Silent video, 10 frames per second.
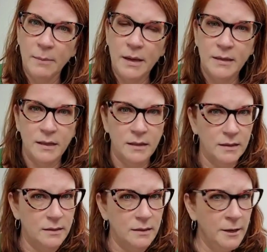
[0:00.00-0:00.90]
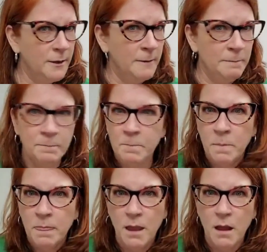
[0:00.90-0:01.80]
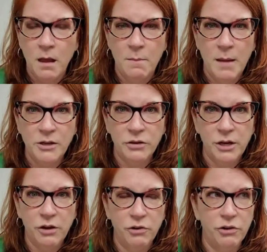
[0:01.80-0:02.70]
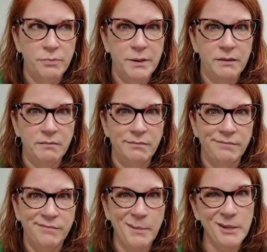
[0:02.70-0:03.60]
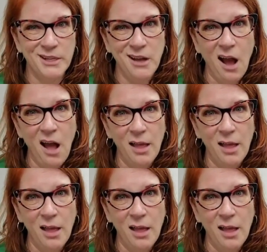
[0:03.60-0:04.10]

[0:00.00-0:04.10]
He's in this mentoring group, and let me just call.